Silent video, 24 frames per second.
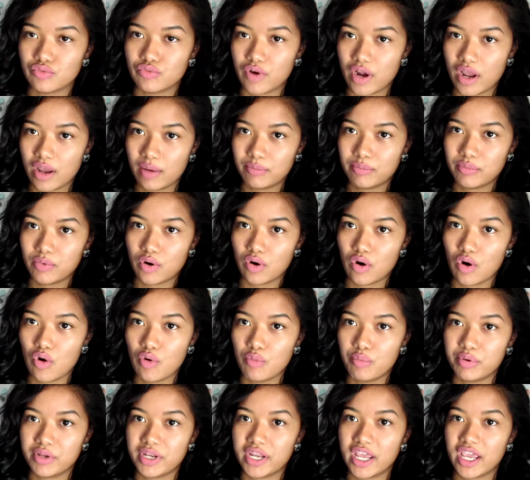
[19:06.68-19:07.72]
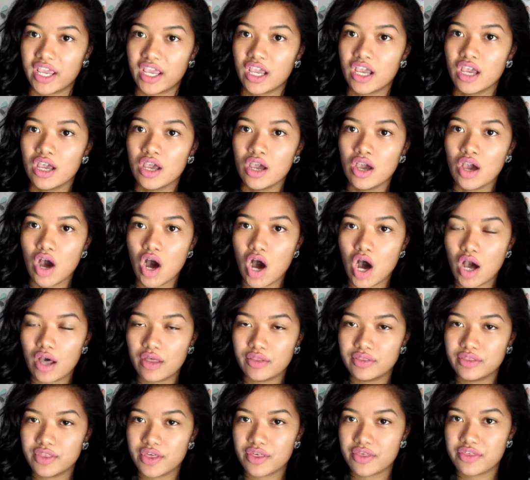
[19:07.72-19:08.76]
rip or opening
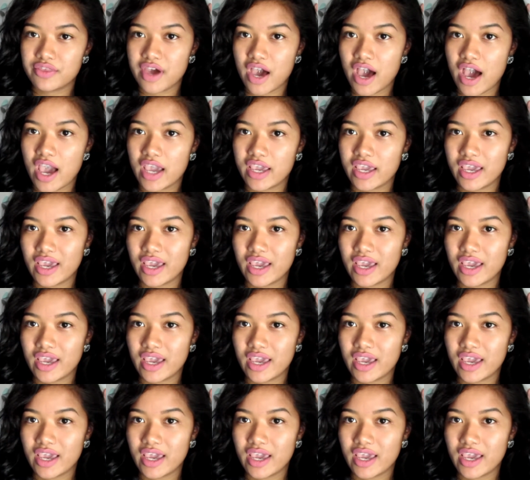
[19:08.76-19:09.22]
on the thigh